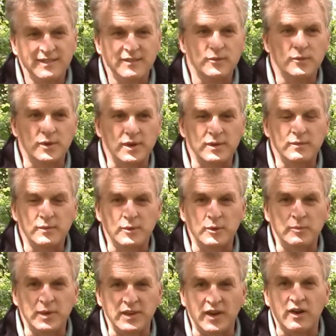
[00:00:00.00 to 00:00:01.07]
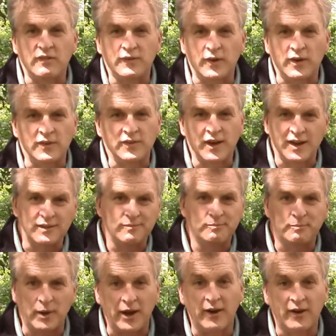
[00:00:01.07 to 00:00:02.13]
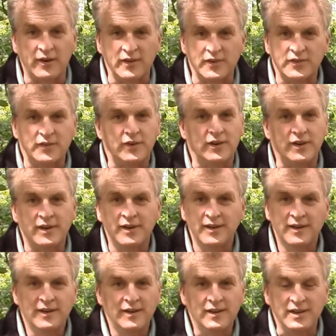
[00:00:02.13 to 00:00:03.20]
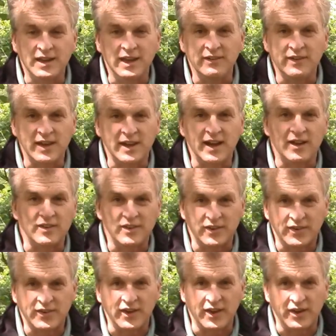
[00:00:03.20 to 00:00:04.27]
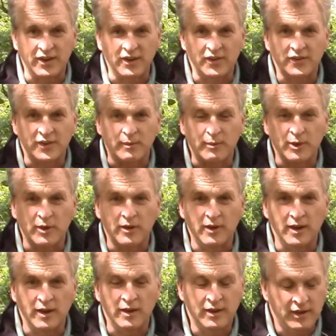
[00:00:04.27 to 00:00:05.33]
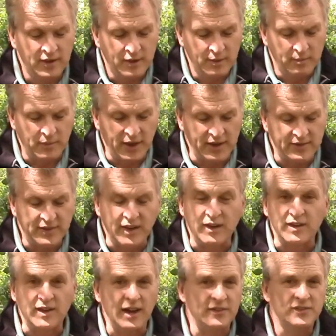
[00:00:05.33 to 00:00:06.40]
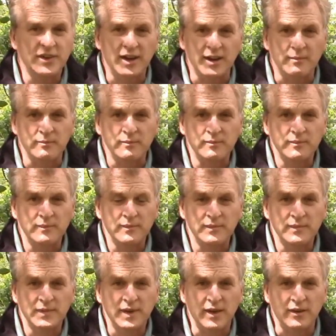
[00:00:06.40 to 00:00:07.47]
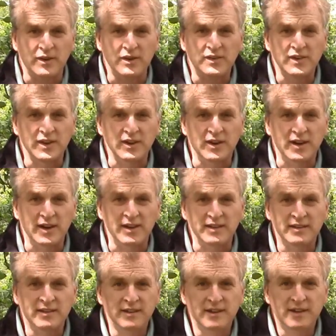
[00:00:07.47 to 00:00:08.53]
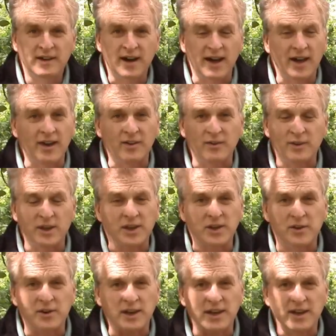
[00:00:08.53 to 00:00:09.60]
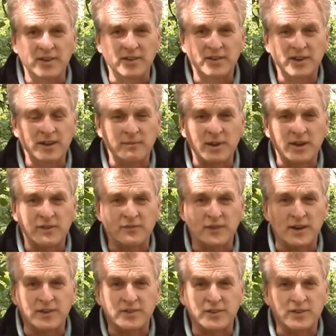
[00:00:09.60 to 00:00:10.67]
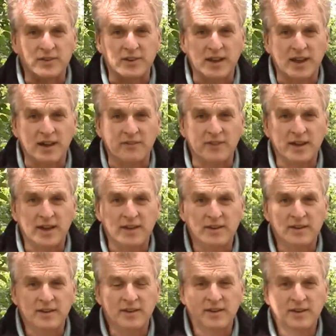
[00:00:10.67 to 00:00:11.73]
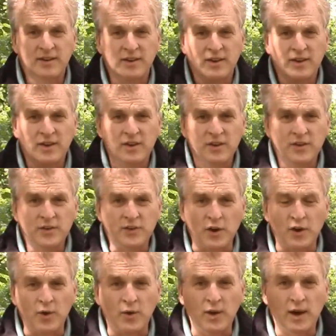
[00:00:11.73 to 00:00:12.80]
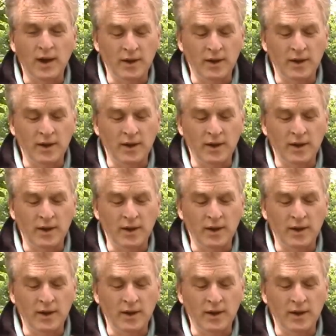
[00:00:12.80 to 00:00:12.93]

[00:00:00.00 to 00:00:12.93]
would be their fault, not bears or leaving it out in the sun all summer long. But lifetime guarantee on it. I don't really know any other tent manufacturers that have that. So